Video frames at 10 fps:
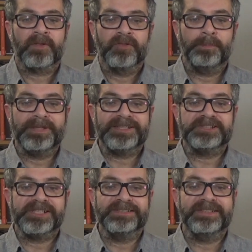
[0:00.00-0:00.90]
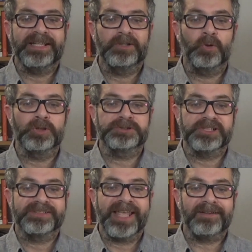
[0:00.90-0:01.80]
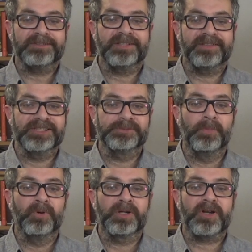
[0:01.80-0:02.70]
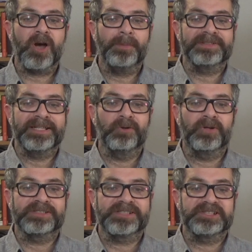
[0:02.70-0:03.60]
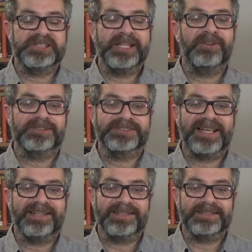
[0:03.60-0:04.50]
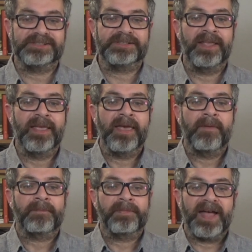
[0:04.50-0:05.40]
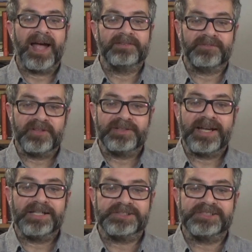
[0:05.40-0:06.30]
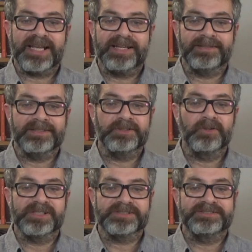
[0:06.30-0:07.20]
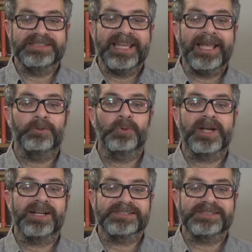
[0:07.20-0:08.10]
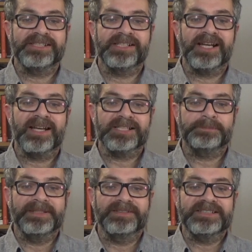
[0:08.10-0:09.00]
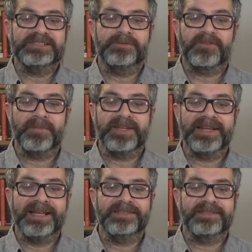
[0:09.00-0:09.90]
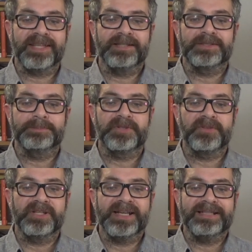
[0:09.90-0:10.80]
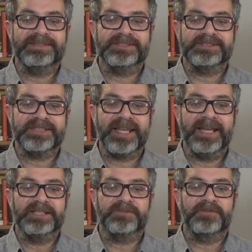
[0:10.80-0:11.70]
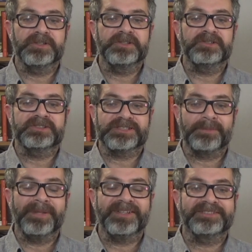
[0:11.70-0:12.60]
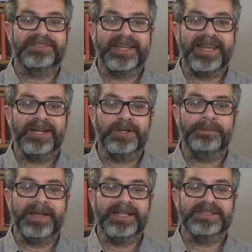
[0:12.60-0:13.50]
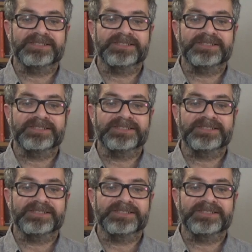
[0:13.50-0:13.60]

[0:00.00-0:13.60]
The British Indian Ocean Territory is more commonly known as the Chagos Islands. The largest island, known as Diego Garcia, has been leased from the United Kingdom to the United States for use as a military airbase.